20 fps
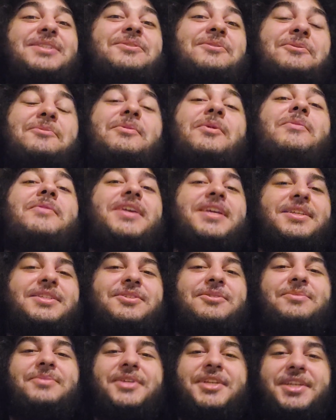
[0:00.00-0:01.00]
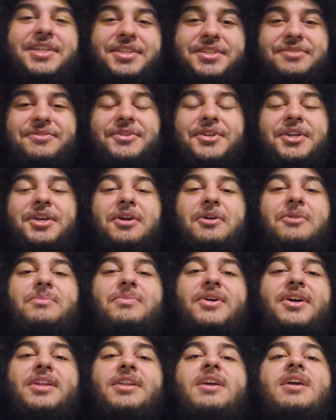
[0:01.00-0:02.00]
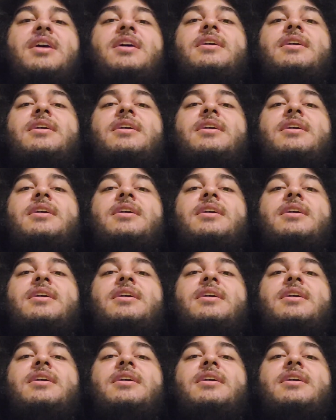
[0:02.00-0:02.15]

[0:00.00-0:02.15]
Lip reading: to him when we get to him in his video, but